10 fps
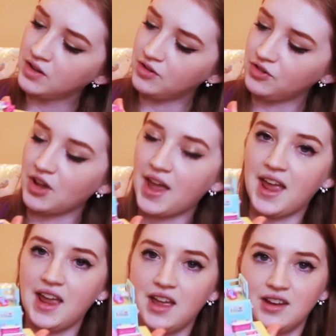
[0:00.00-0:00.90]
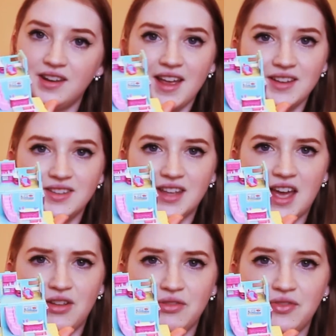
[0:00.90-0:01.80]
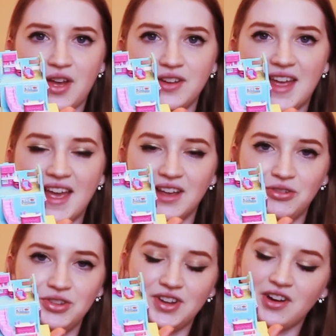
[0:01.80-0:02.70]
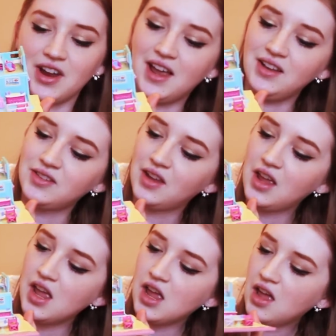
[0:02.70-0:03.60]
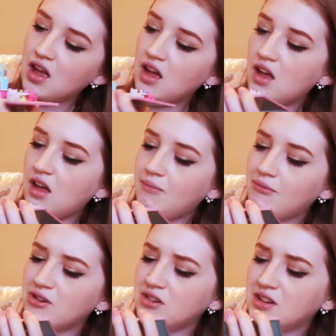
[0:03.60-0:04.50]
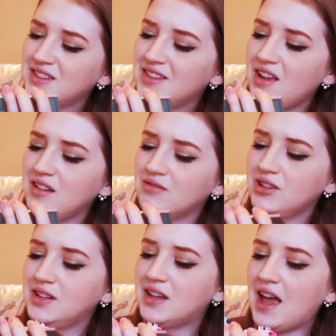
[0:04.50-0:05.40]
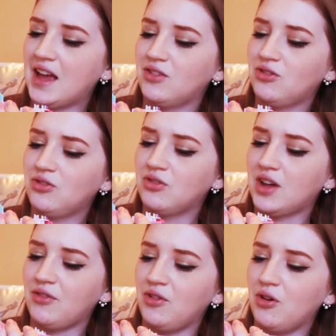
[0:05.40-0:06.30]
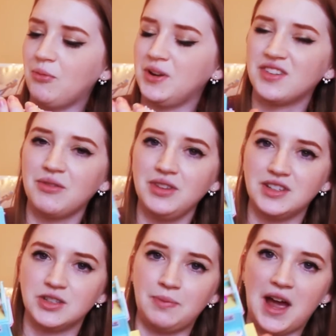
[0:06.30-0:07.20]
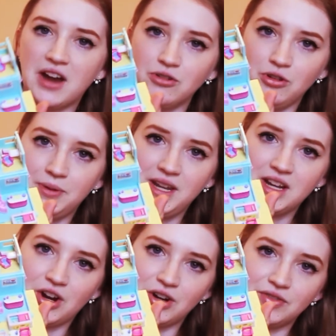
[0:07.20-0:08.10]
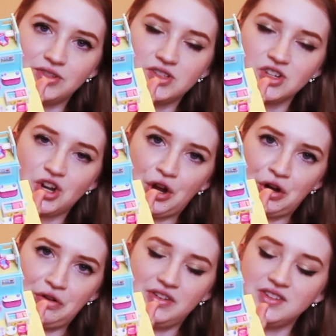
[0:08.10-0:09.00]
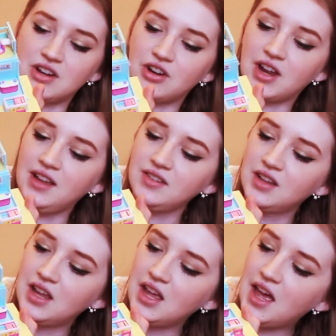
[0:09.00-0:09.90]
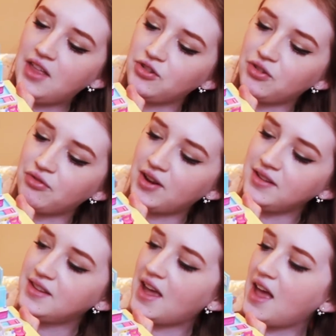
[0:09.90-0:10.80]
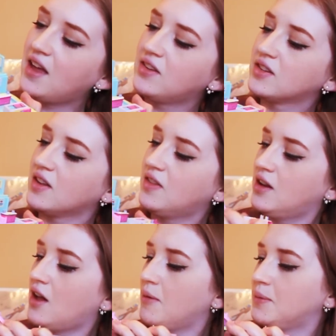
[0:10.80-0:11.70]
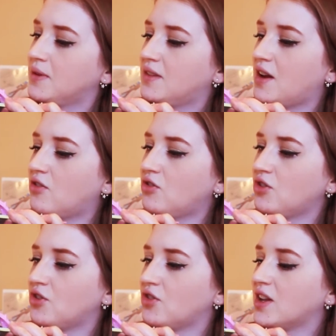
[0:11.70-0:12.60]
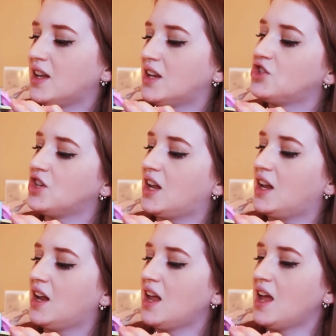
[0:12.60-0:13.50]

there's a nice kind of diagonal staircase. Or it's not really diagonal, I don't know, but it's not really a spiral, but it curves. It's a curved staircase, and there's a front desk, and then upstairs there's a kitchen